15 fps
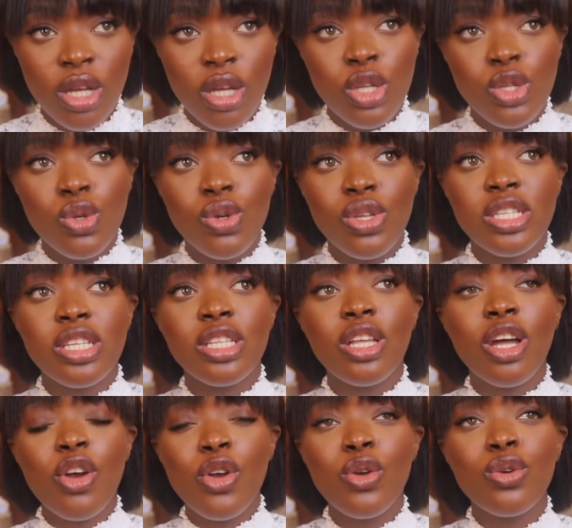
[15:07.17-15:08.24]
So in
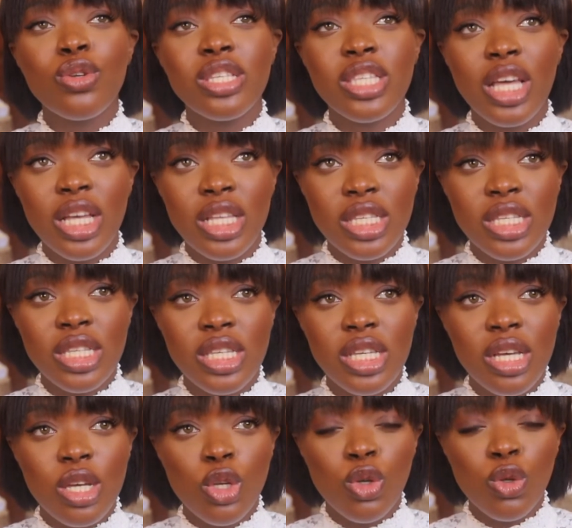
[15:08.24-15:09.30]
scenarios that
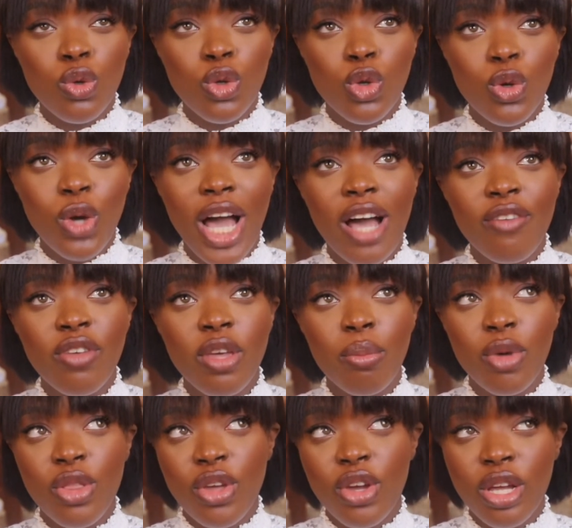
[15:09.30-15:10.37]
you know, you have a
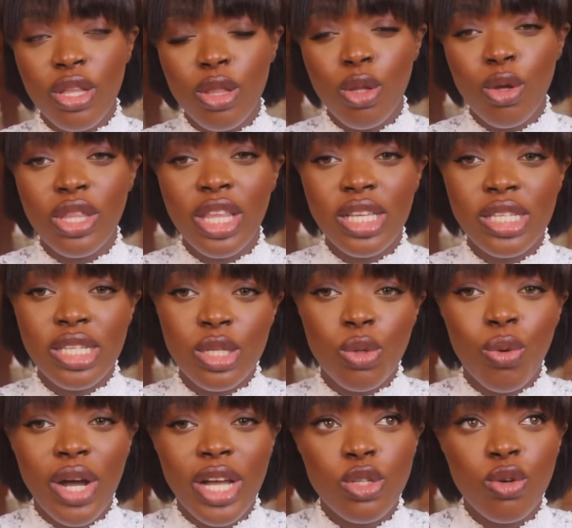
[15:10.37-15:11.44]
mother-in-law that is
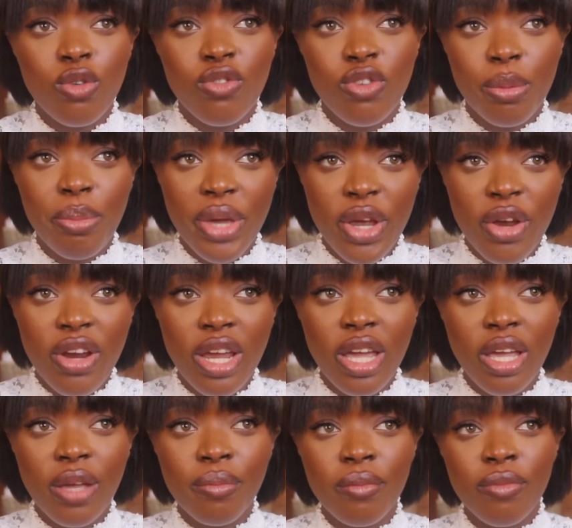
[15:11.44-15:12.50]
quite overbearing